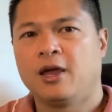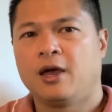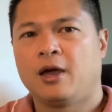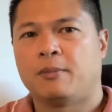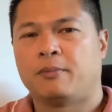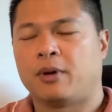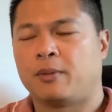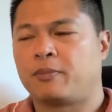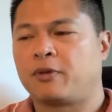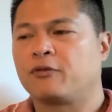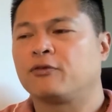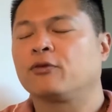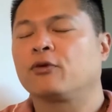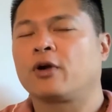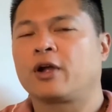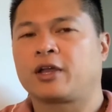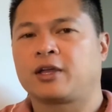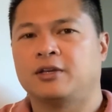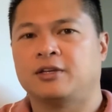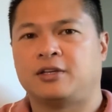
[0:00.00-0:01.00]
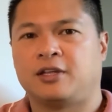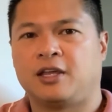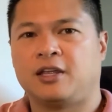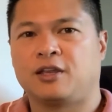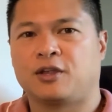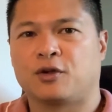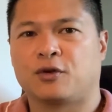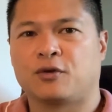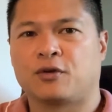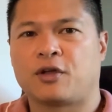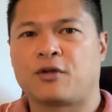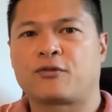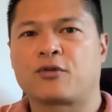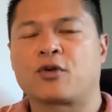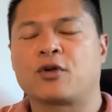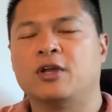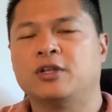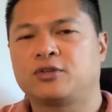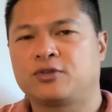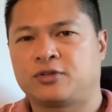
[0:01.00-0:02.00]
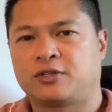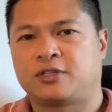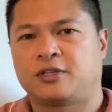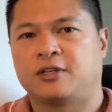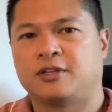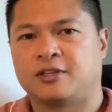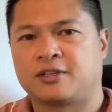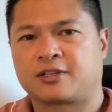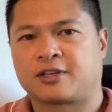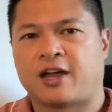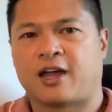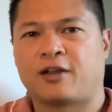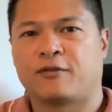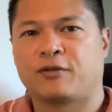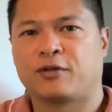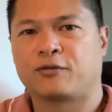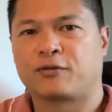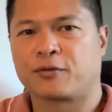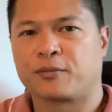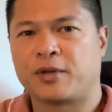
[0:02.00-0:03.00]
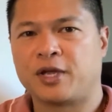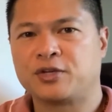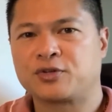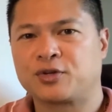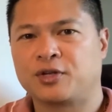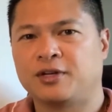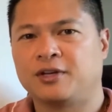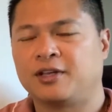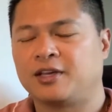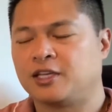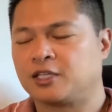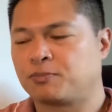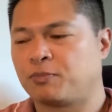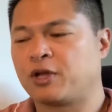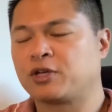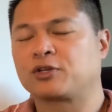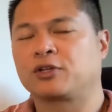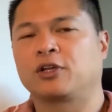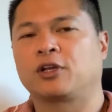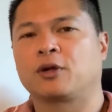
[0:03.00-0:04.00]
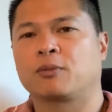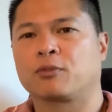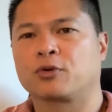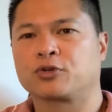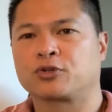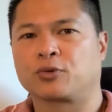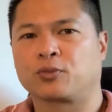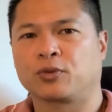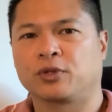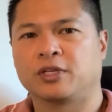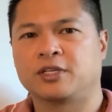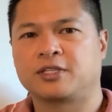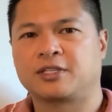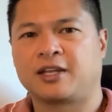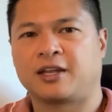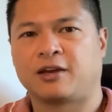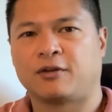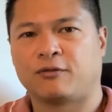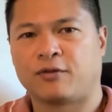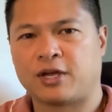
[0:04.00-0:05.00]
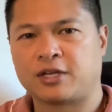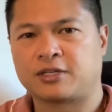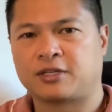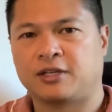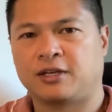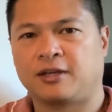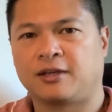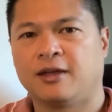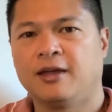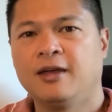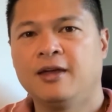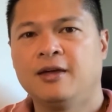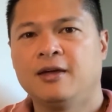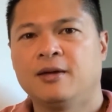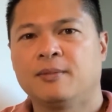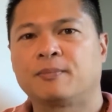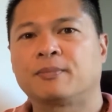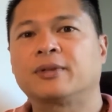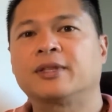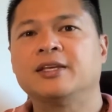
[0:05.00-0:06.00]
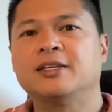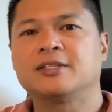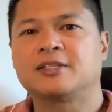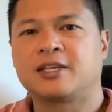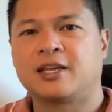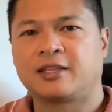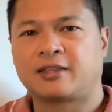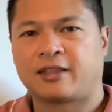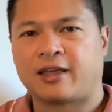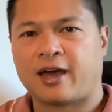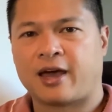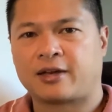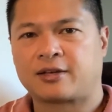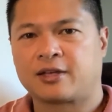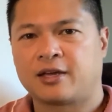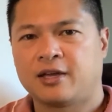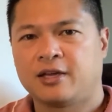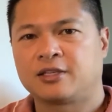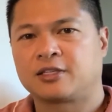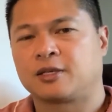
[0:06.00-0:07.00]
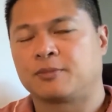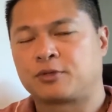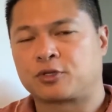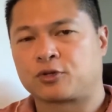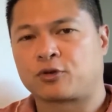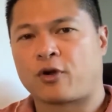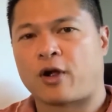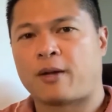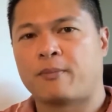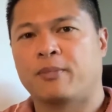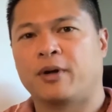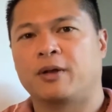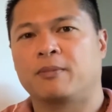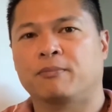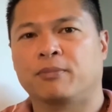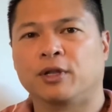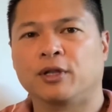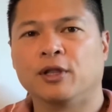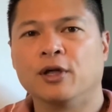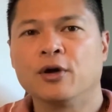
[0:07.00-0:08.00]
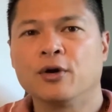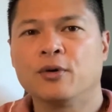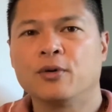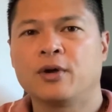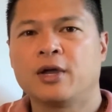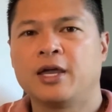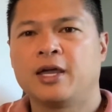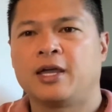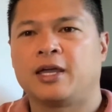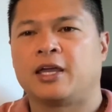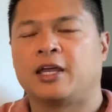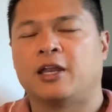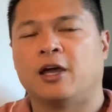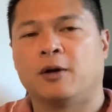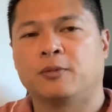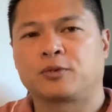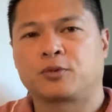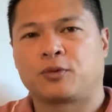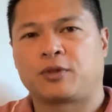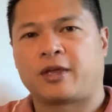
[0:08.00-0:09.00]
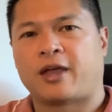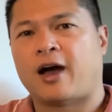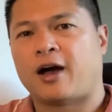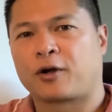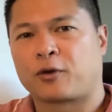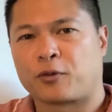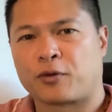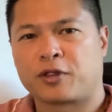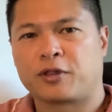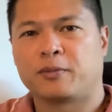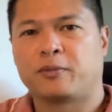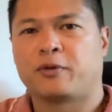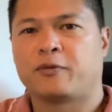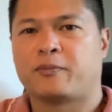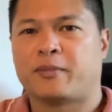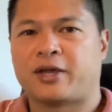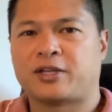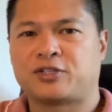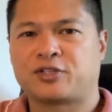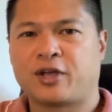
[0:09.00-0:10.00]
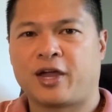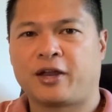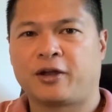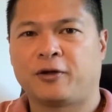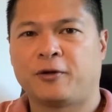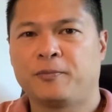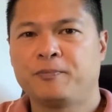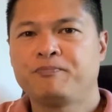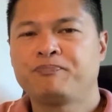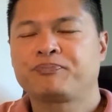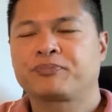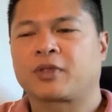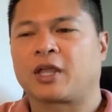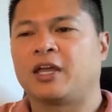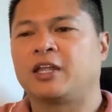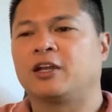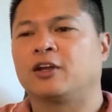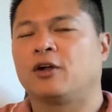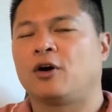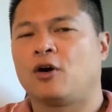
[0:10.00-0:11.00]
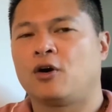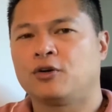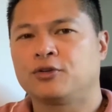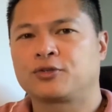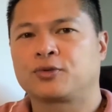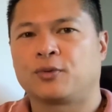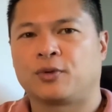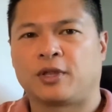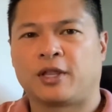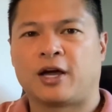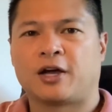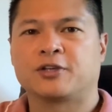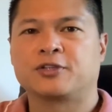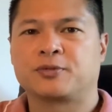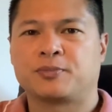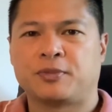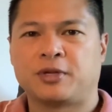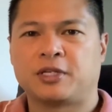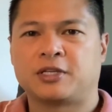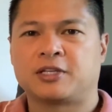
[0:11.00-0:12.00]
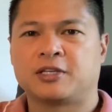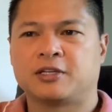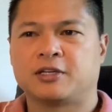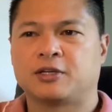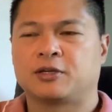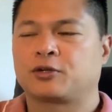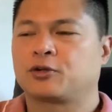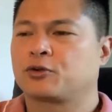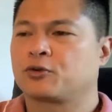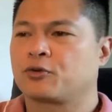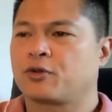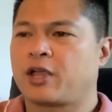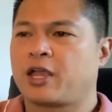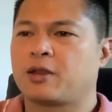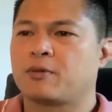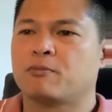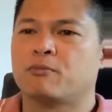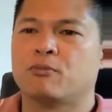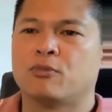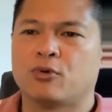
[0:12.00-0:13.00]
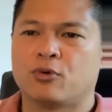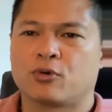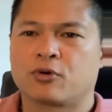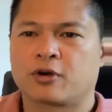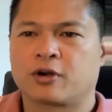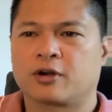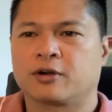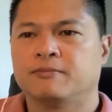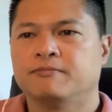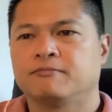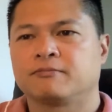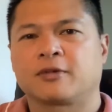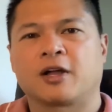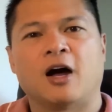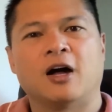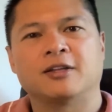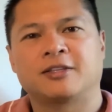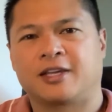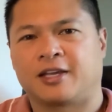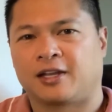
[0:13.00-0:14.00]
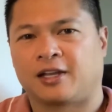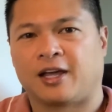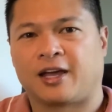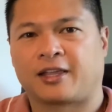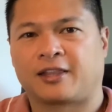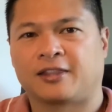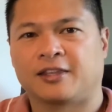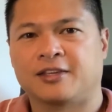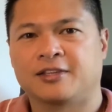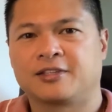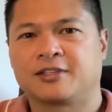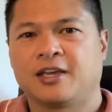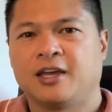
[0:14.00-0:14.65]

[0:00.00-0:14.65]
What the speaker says: But before I continue, if you're interested in this kind of information, especially commercial real estate investing, please hit that subscribe button below. It helps with the algorithm of my channel, and it also allows me to create more content like this,